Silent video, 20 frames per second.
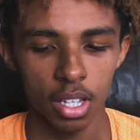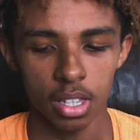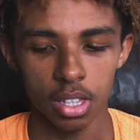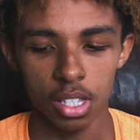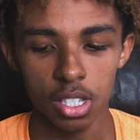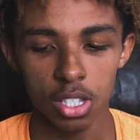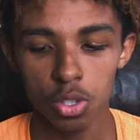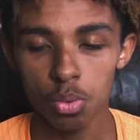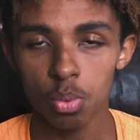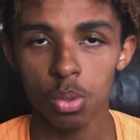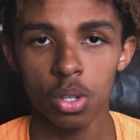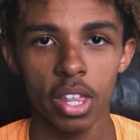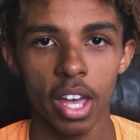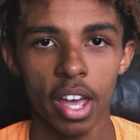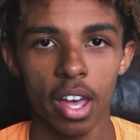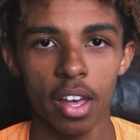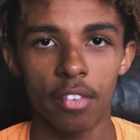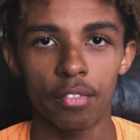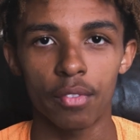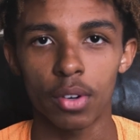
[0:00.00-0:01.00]
This is where
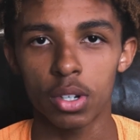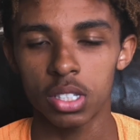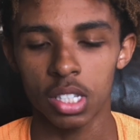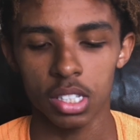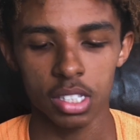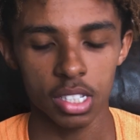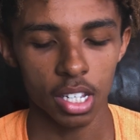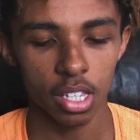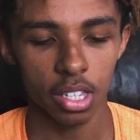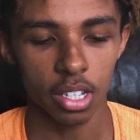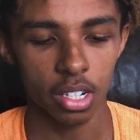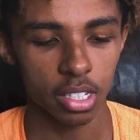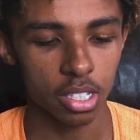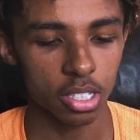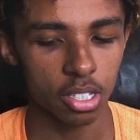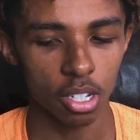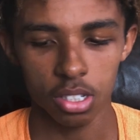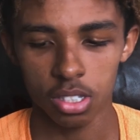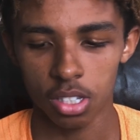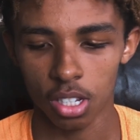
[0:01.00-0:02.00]
that versatility
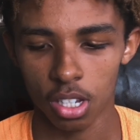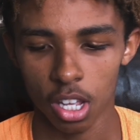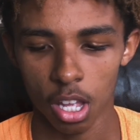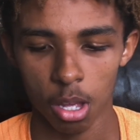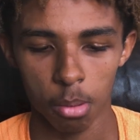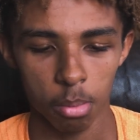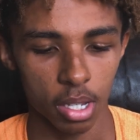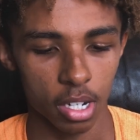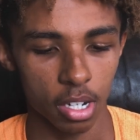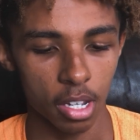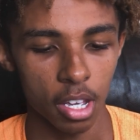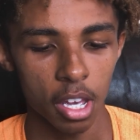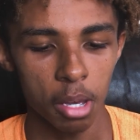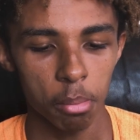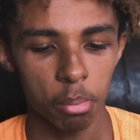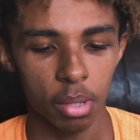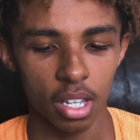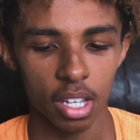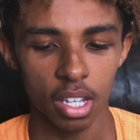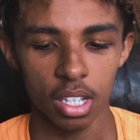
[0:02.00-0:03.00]
starts to come in,
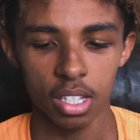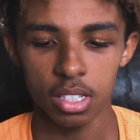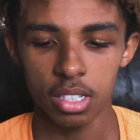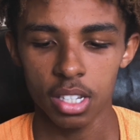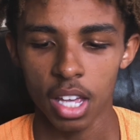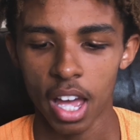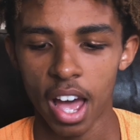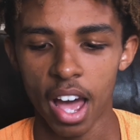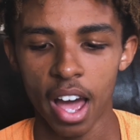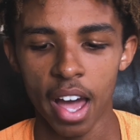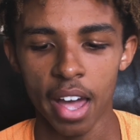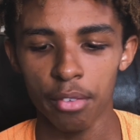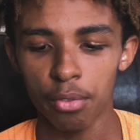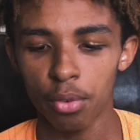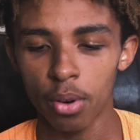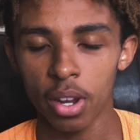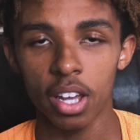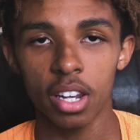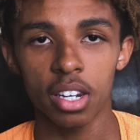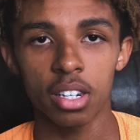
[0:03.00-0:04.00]
because I've
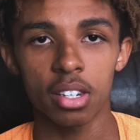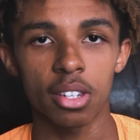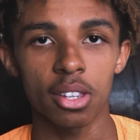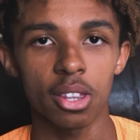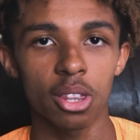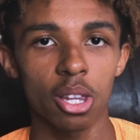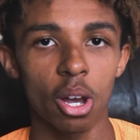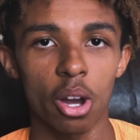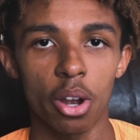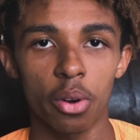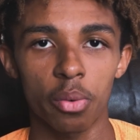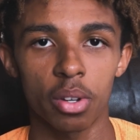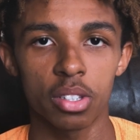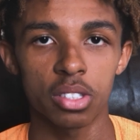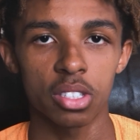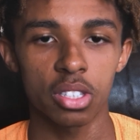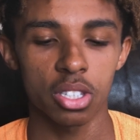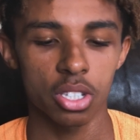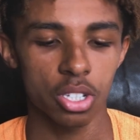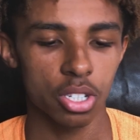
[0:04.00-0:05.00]
ran long
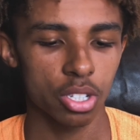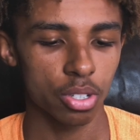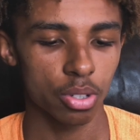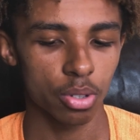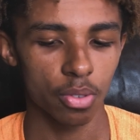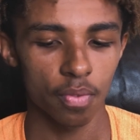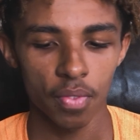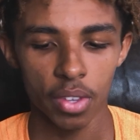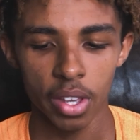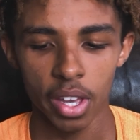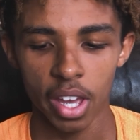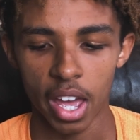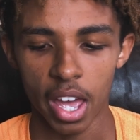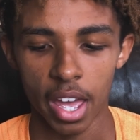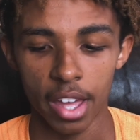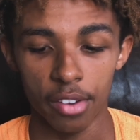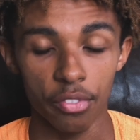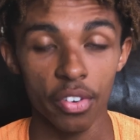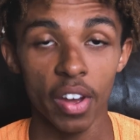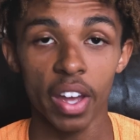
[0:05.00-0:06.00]
runs in this shoe.
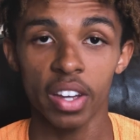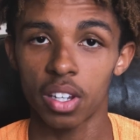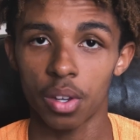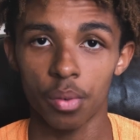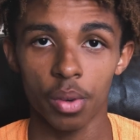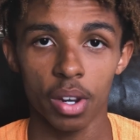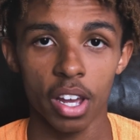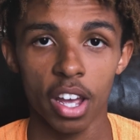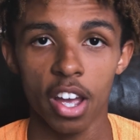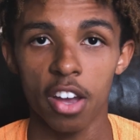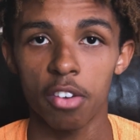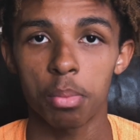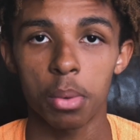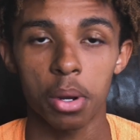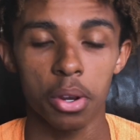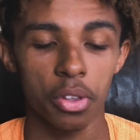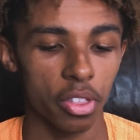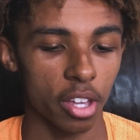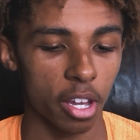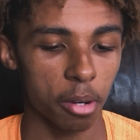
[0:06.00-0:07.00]
In fact, I ran a half
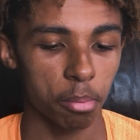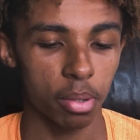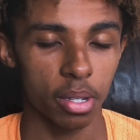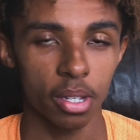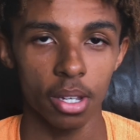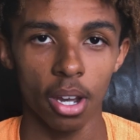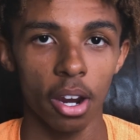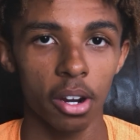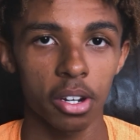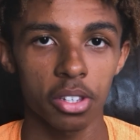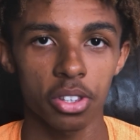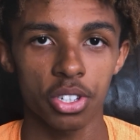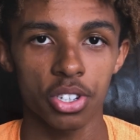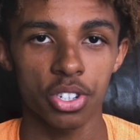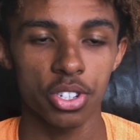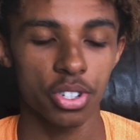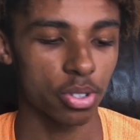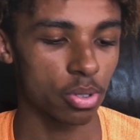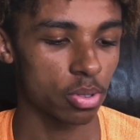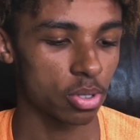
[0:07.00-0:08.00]
marathon PR in this
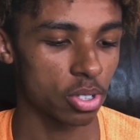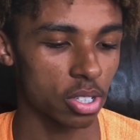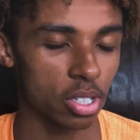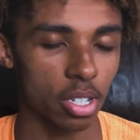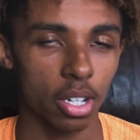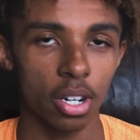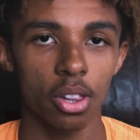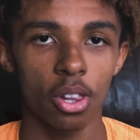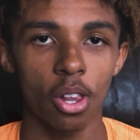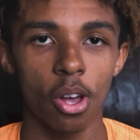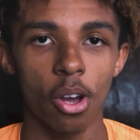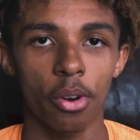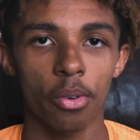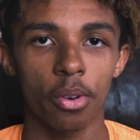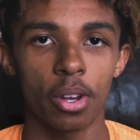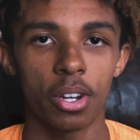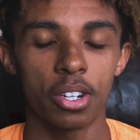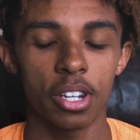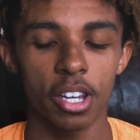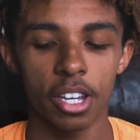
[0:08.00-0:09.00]
shoe just on a long
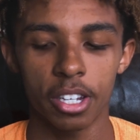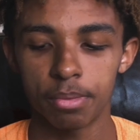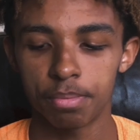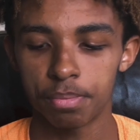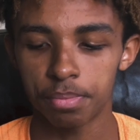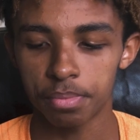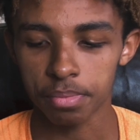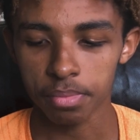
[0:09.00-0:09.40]
run day.